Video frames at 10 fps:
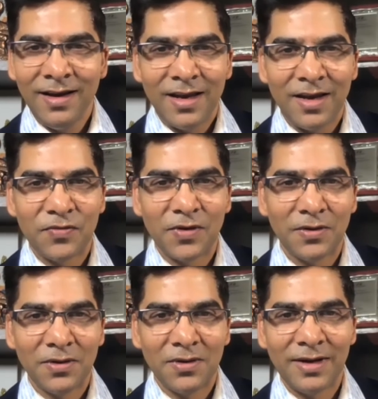if
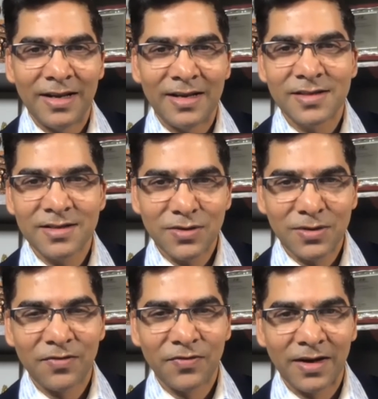you listen to
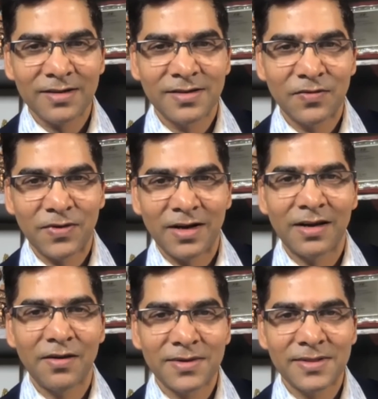the philosopher, and
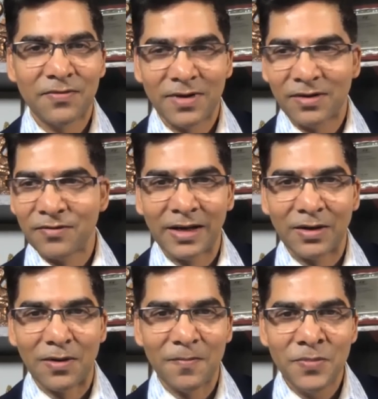your suffering will
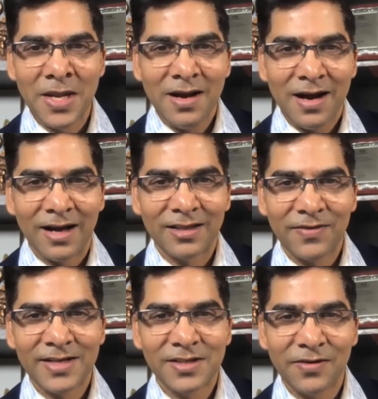go.
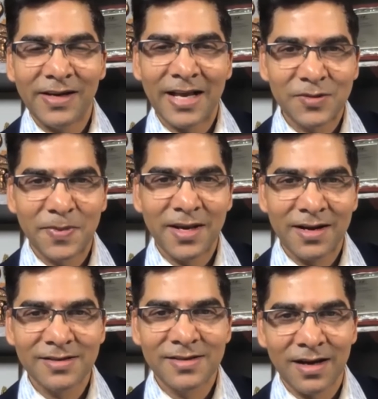Otherwise, you will
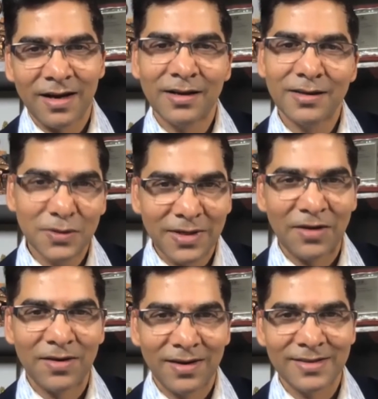experience also
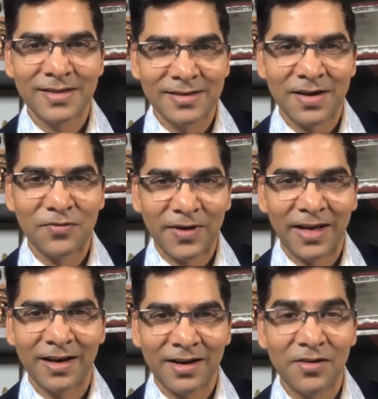the
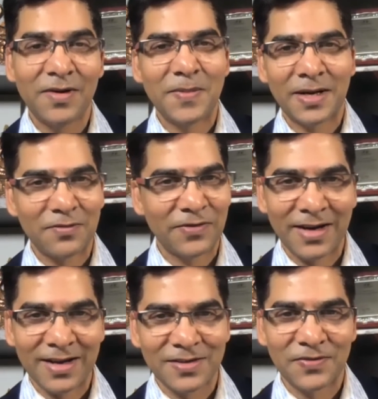suffering, and you will become
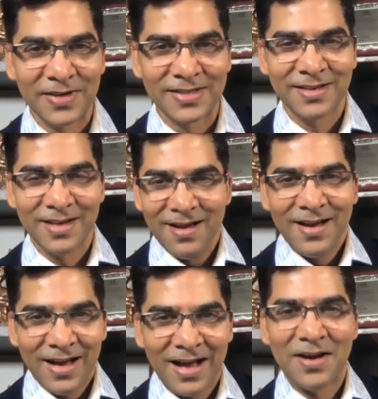philosophers.
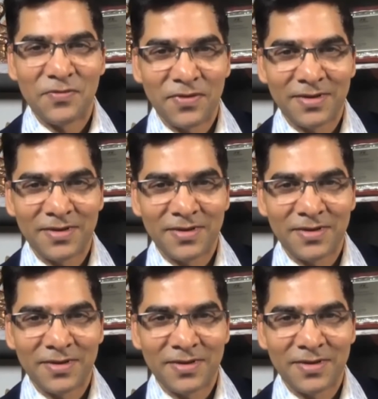And